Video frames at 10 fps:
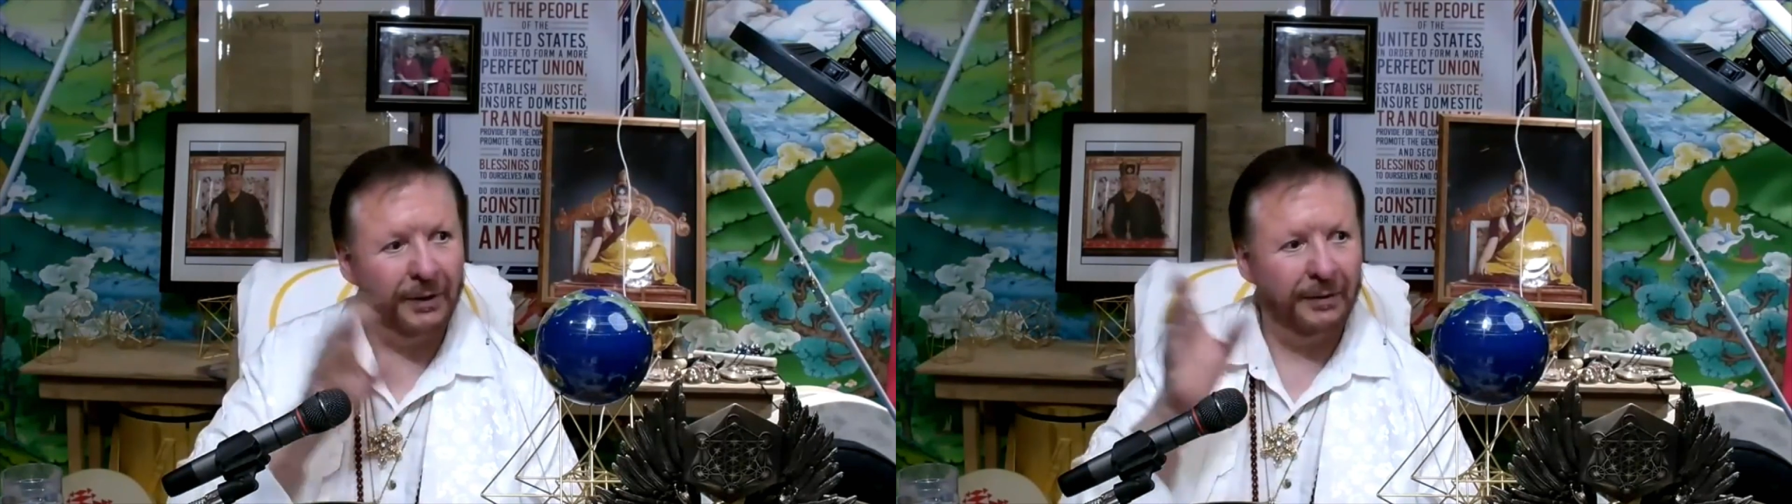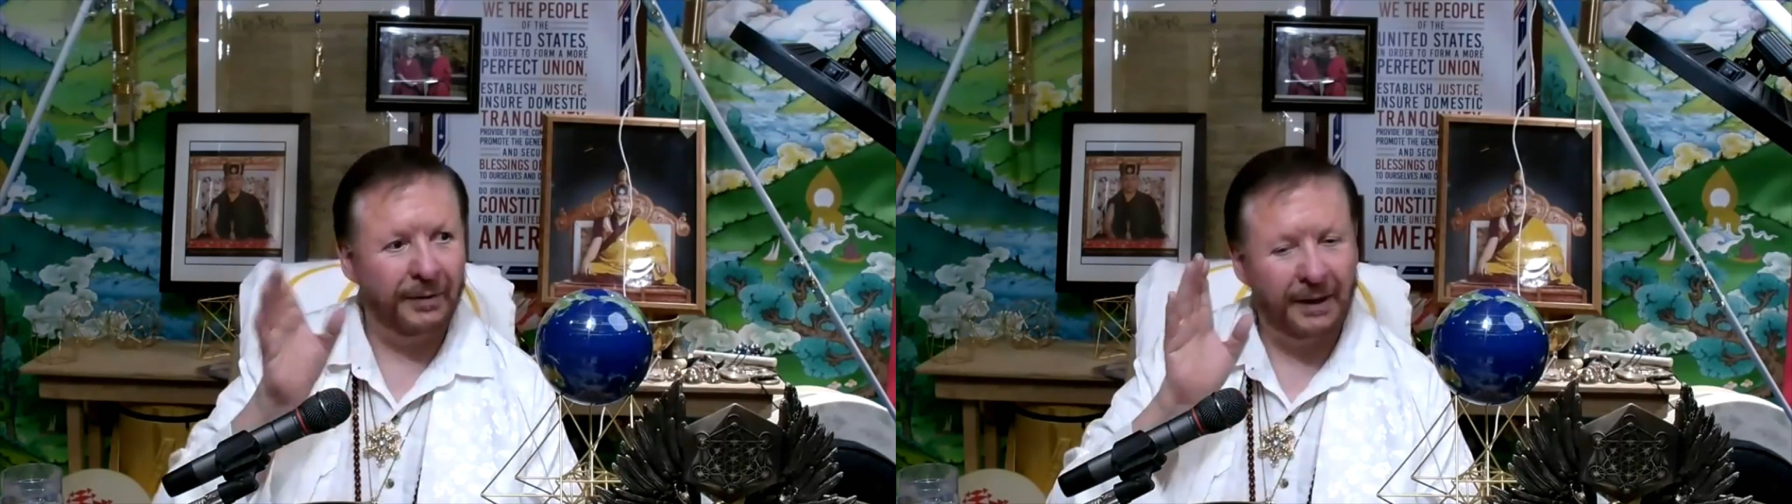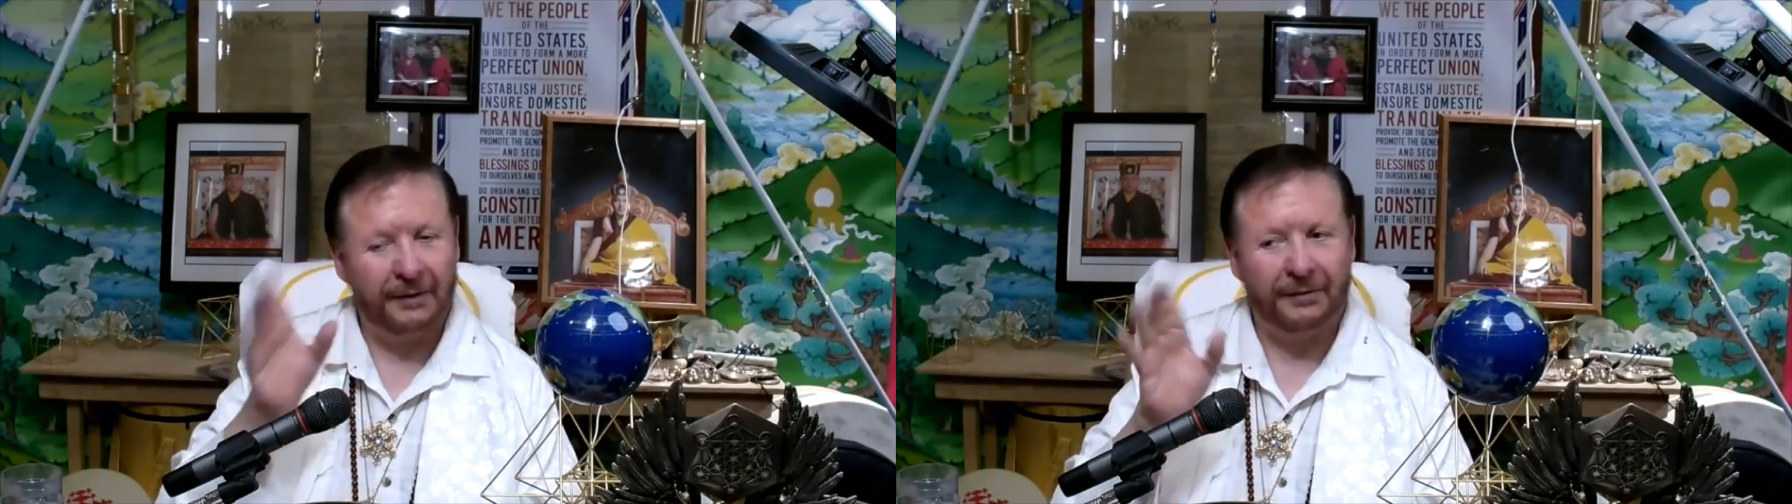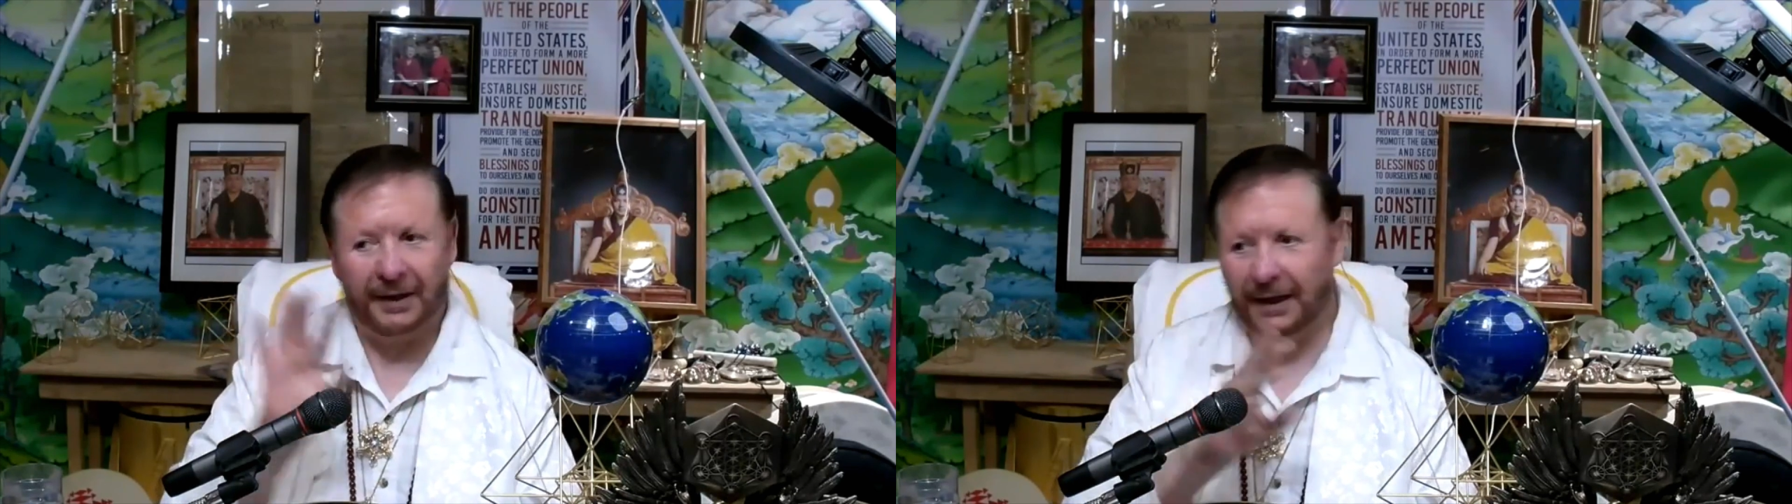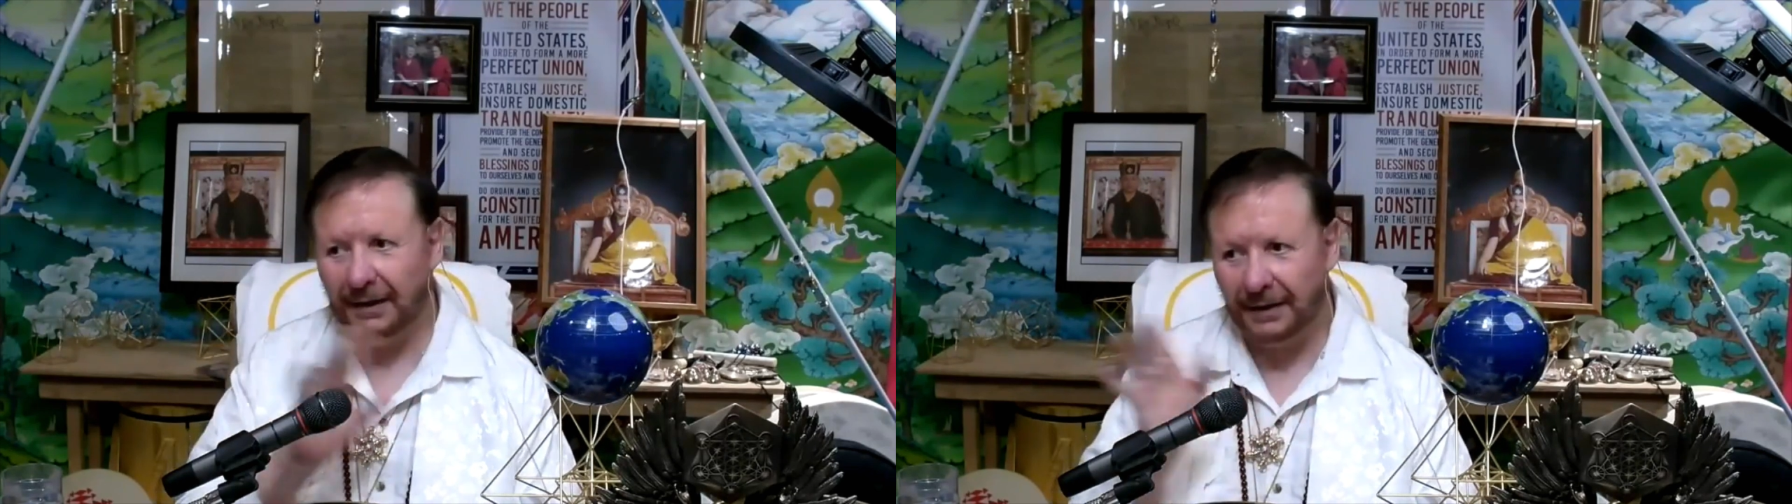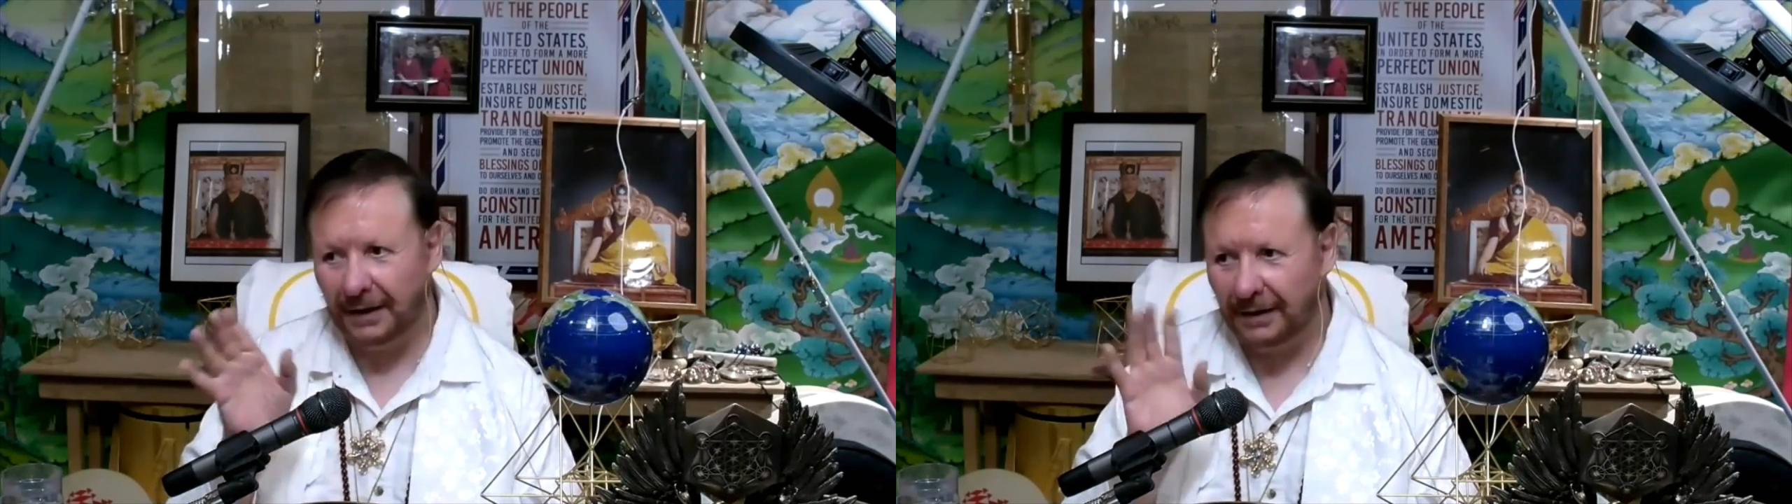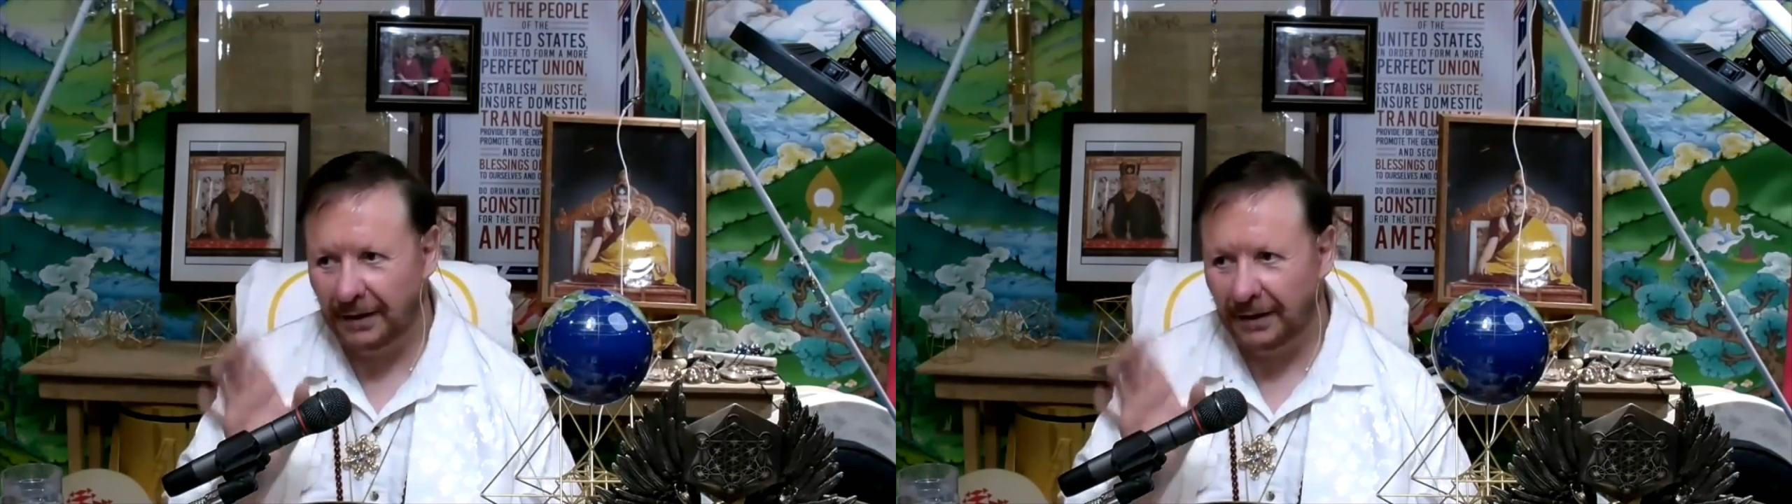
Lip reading: we kind of find out that